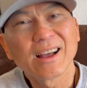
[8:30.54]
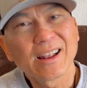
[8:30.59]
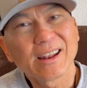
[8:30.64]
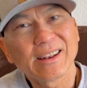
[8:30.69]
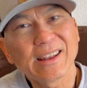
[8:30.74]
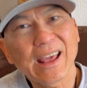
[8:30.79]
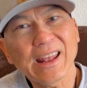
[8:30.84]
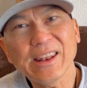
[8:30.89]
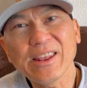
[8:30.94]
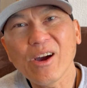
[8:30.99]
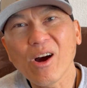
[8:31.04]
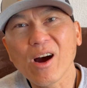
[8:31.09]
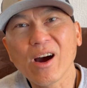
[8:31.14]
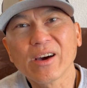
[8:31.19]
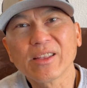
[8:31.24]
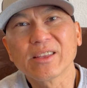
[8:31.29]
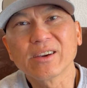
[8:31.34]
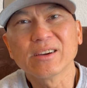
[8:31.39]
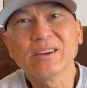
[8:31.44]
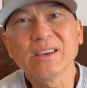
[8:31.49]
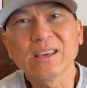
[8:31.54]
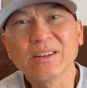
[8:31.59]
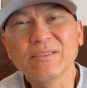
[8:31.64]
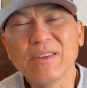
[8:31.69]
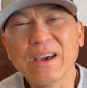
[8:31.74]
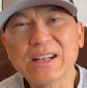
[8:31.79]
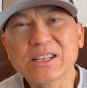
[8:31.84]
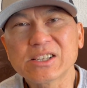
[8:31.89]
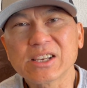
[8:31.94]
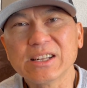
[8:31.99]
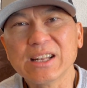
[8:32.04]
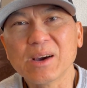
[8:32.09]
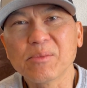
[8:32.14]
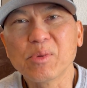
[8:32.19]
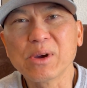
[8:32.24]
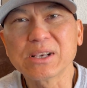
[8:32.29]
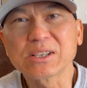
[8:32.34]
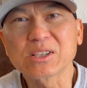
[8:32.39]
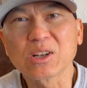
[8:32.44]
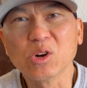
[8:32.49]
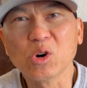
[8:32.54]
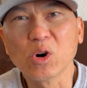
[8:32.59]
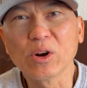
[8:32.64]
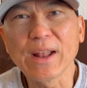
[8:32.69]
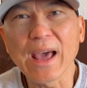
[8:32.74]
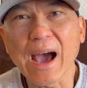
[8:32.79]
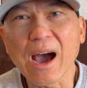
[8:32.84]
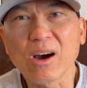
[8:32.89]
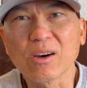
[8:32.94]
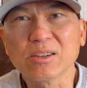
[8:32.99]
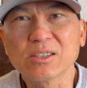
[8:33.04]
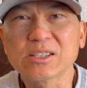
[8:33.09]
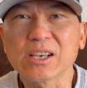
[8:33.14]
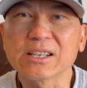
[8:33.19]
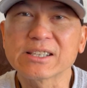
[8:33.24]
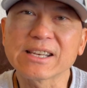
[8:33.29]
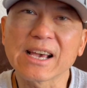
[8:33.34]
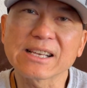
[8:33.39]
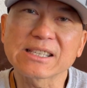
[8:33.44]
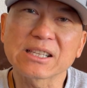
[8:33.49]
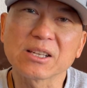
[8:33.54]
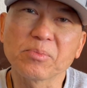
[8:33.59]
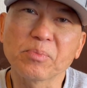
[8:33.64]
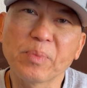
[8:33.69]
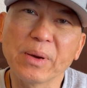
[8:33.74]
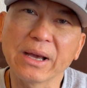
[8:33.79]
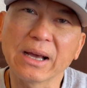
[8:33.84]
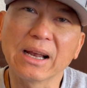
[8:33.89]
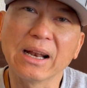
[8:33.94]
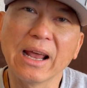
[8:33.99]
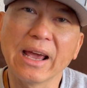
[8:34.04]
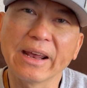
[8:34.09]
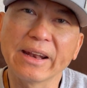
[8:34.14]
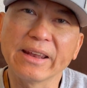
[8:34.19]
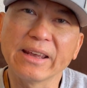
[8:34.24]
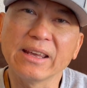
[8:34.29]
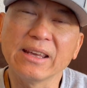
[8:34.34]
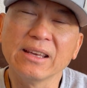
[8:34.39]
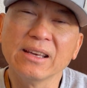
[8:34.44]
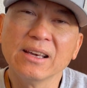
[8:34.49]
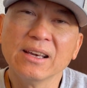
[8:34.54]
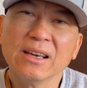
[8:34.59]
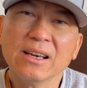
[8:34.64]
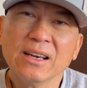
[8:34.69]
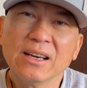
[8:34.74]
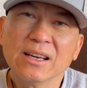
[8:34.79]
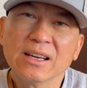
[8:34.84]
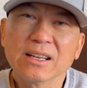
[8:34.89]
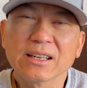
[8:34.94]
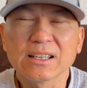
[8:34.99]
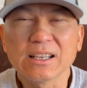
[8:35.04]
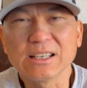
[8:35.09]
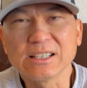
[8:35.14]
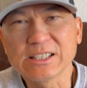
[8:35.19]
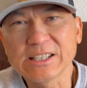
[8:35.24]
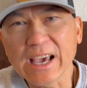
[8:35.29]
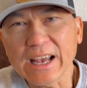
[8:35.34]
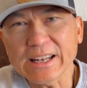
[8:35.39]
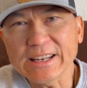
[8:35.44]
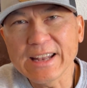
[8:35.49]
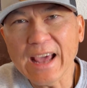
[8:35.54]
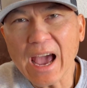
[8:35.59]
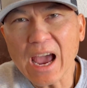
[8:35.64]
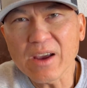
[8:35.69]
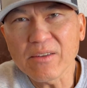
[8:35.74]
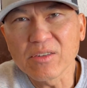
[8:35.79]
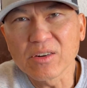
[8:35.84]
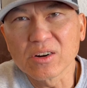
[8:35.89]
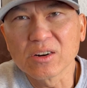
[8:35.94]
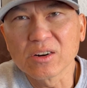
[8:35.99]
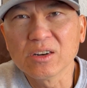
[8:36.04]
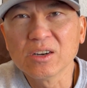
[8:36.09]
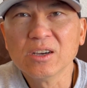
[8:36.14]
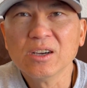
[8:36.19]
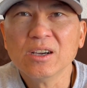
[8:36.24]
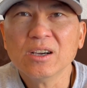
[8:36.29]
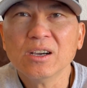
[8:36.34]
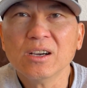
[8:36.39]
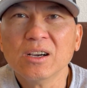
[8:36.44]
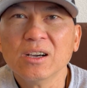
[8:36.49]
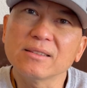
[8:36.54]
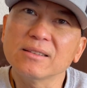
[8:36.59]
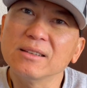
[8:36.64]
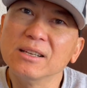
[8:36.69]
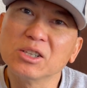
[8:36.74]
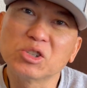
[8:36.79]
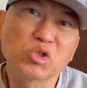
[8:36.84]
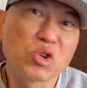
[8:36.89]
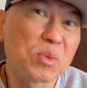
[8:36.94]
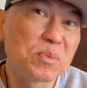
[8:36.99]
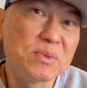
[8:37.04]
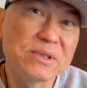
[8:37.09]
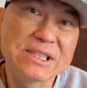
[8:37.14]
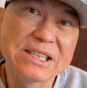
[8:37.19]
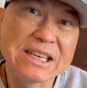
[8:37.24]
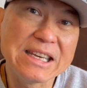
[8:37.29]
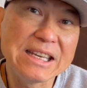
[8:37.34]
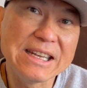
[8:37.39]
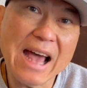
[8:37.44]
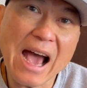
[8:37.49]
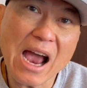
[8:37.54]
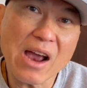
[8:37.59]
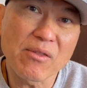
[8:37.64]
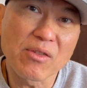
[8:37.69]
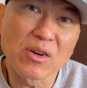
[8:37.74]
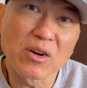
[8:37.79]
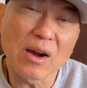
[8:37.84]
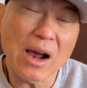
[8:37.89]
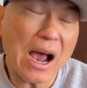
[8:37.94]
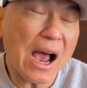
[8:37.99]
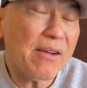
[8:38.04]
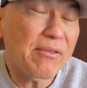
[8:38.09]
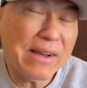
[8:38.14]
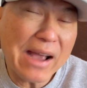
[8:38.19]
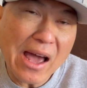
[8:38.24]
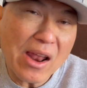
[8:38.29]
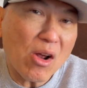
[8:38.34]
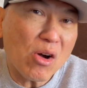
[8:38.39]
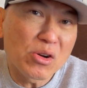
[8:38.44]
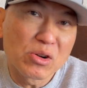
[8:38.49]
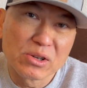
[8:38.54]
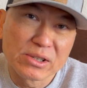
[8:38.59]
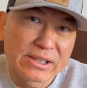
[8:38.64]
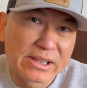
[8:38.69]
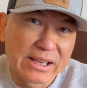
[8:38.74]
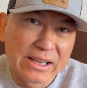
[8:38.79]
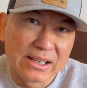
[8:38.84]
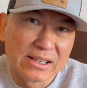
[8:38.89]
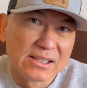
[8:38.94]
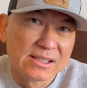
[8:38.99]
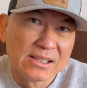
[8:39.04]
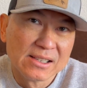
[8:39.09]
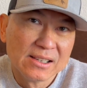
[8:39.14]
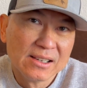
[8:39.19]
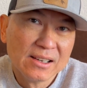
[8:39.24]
Then there are other inventions that brings the lure down, such as the Pink Lady, the Jet Diver, the Tripz diver. I've got all those things.